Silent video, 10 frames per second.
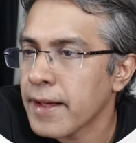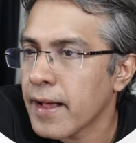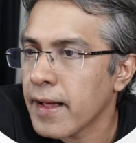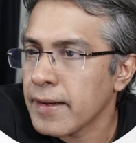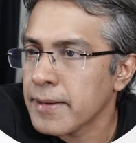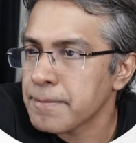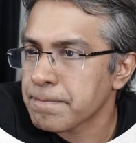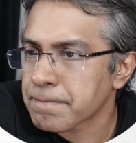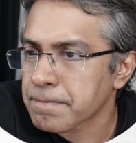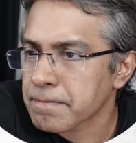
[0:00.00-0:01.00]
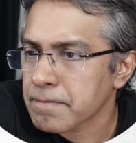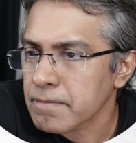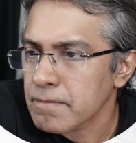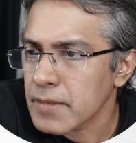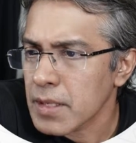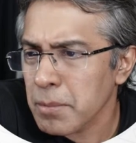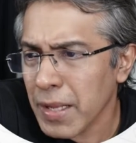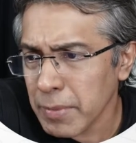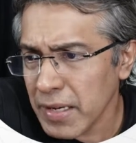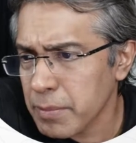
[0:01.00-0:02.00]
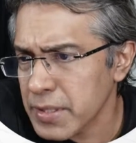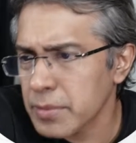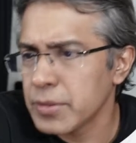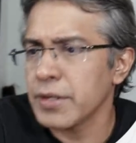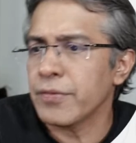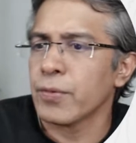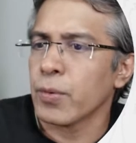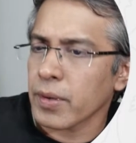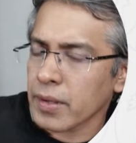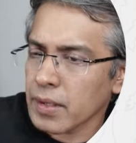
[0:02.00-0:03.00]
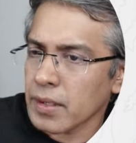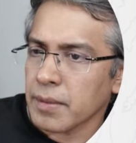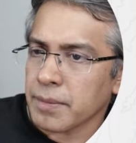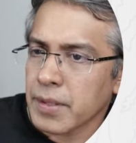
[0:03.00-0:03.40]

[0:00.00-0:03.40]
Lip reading: And black played bishop g4.